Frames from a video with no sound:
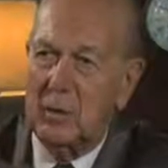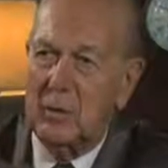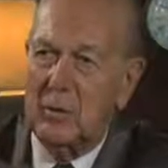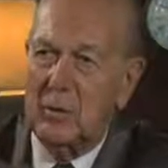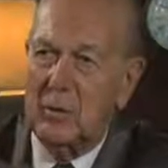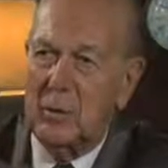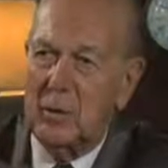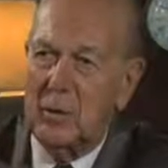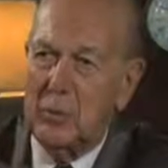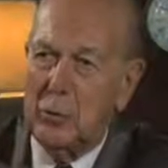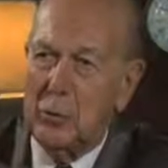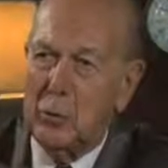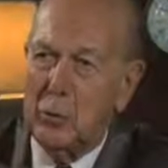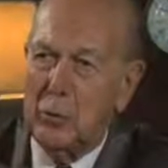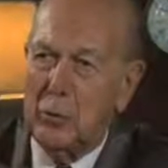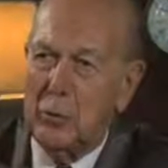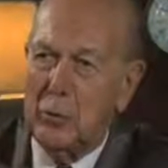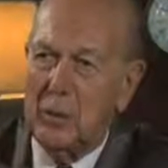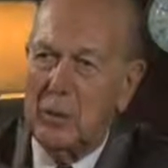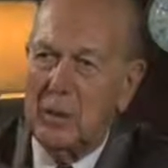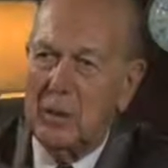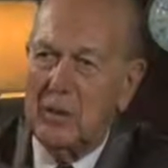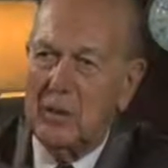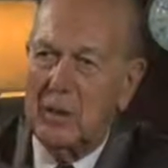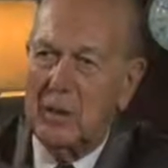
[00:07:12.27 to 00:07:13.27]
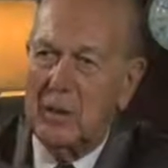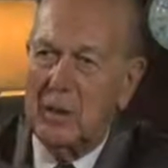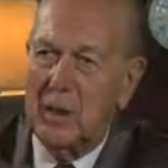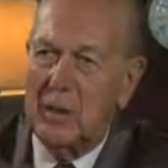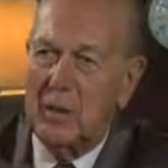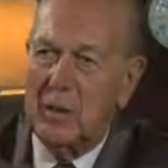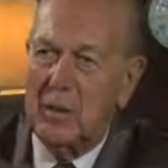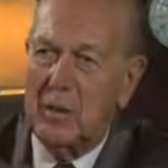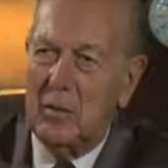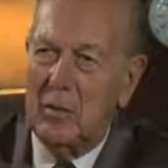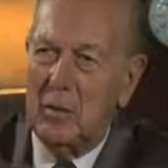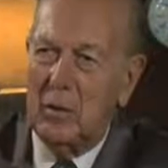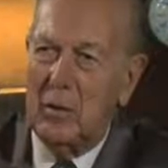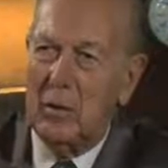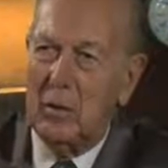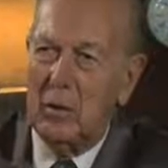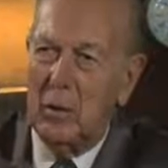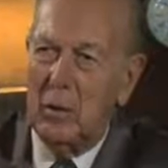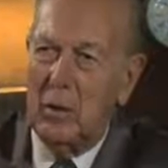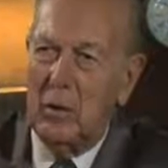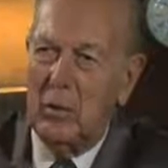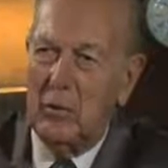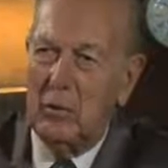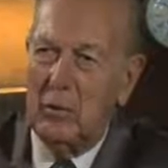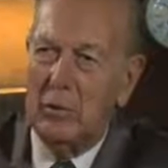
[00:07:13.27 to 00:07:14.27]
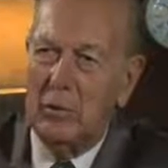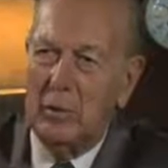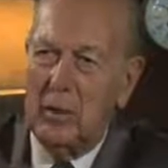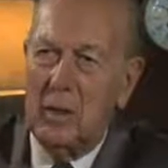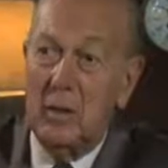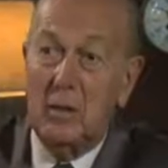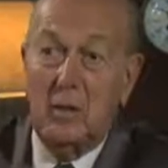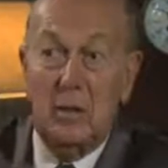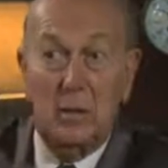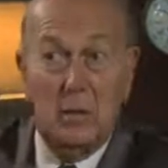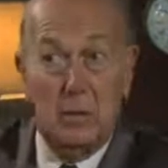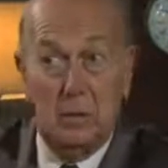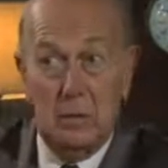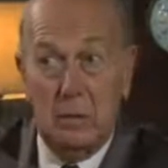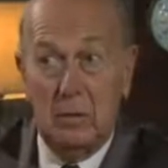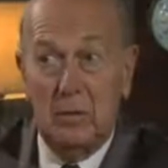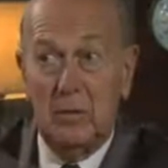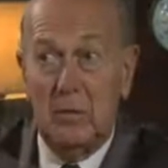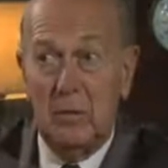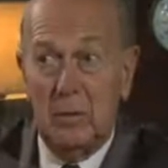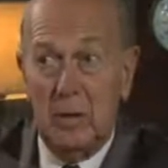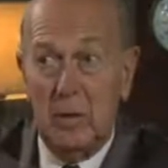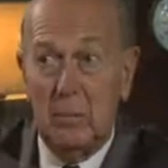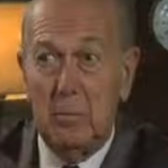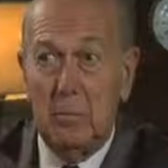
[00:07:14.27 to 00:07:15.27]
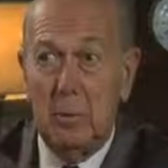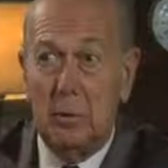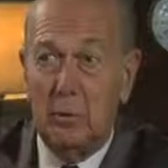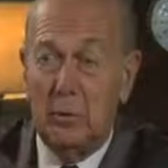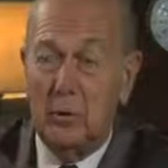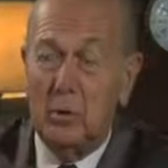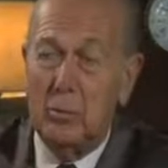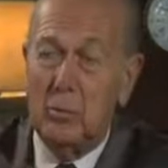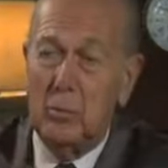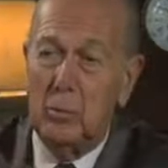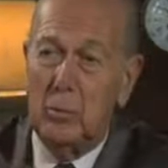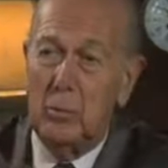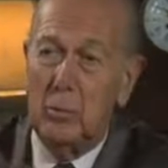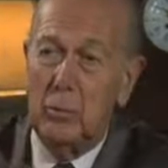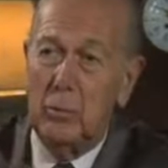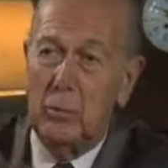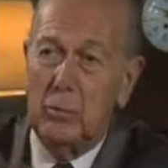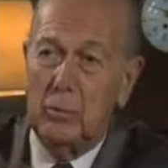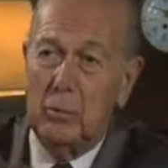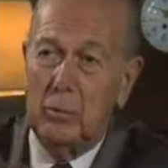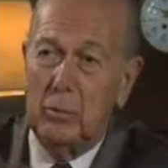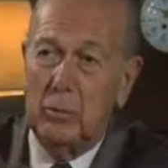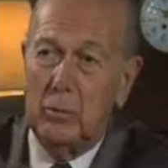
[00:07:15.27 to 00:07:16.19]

That's a new thing that I didn't think of. And I think it was a very important move.